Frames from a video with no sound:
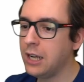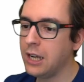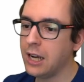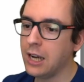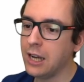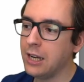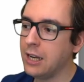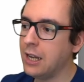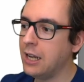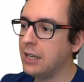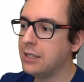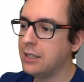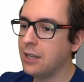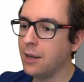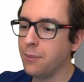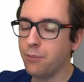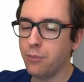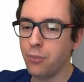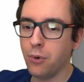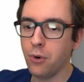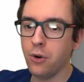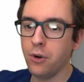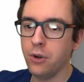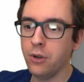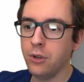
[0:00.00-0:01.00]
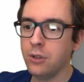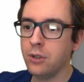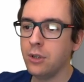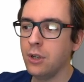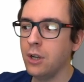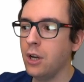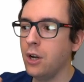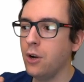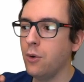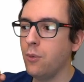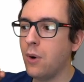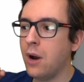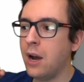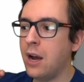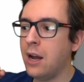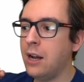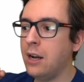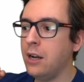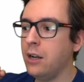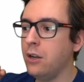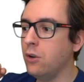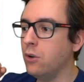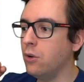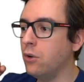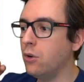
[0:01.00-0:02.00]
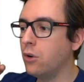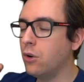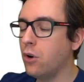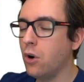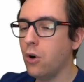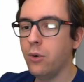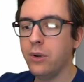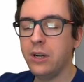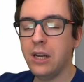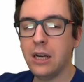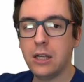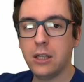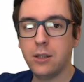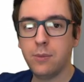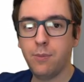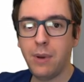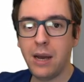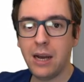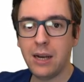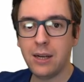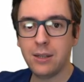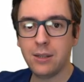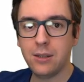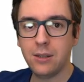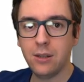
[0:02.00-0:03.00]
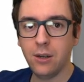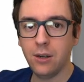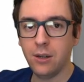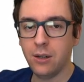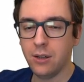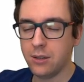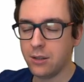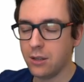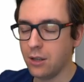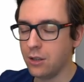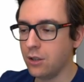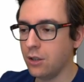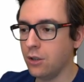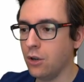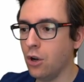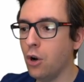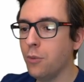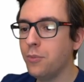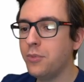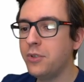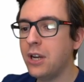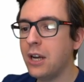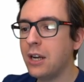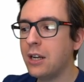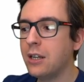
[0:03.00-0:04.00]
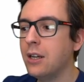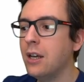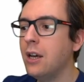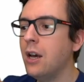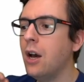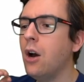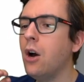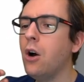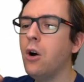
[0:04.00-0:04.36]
and at some point, well, your code expects a certain object.